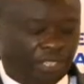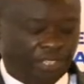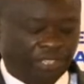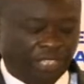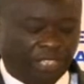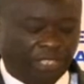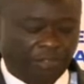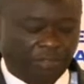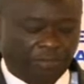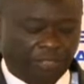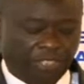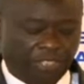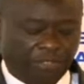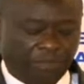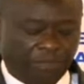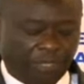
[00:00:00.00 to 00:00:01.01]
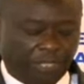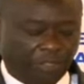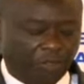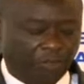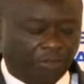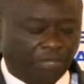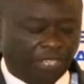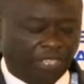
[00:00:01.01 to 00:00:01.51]
is an innovative and
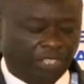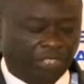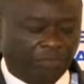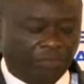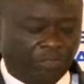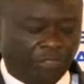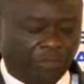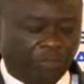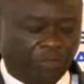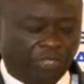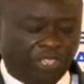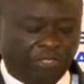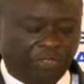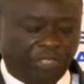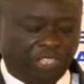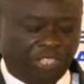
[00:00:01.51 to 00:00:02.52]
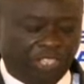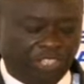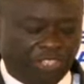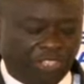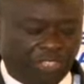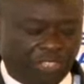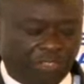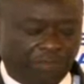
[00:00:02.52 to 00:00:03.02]
comprehensive job creation
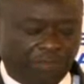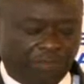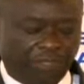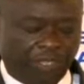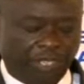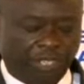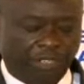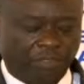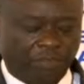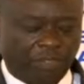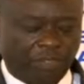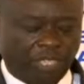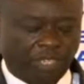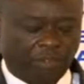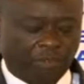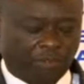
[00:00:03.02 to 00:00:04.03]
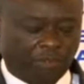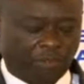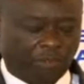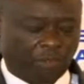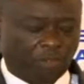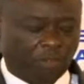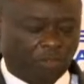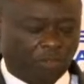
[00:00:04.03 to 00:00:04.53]
initiative with an
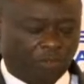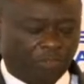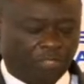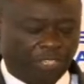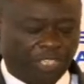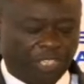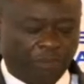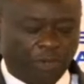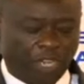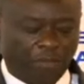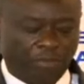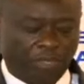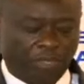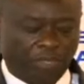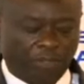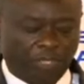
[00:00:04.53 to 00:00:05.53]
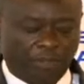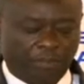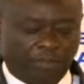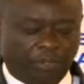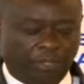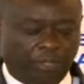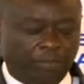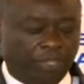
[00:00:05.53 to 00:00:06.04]
overall goal of creating 1 million
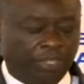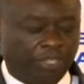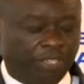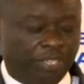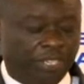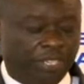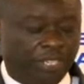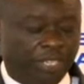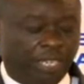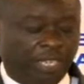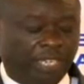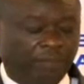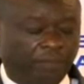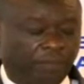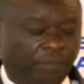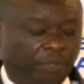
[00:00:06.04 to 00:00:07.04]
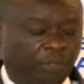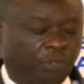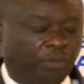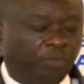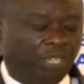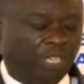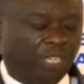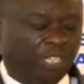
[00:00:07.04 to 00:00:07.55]
employment and
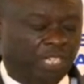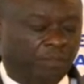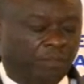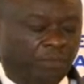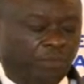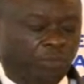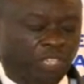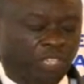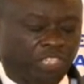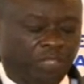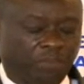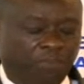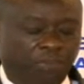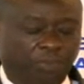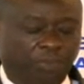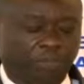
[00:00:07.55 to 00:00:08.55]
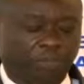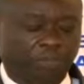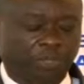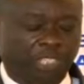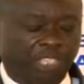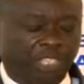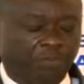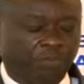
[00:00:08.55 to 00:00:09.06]
entrepreneurship
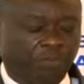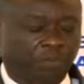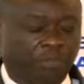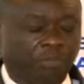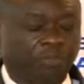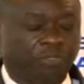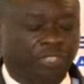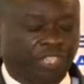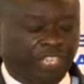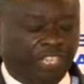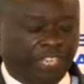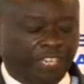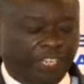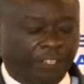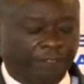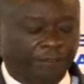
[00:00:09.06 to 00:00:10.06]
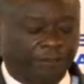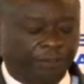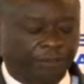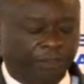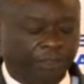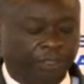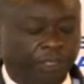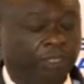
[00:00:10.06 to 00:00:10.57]
opportunities for youth in Kenya.
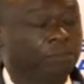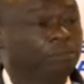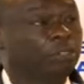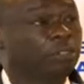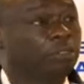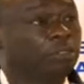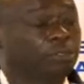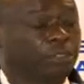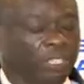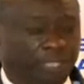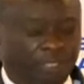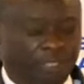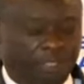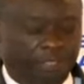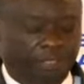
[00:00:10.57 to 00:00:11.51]
Moreover,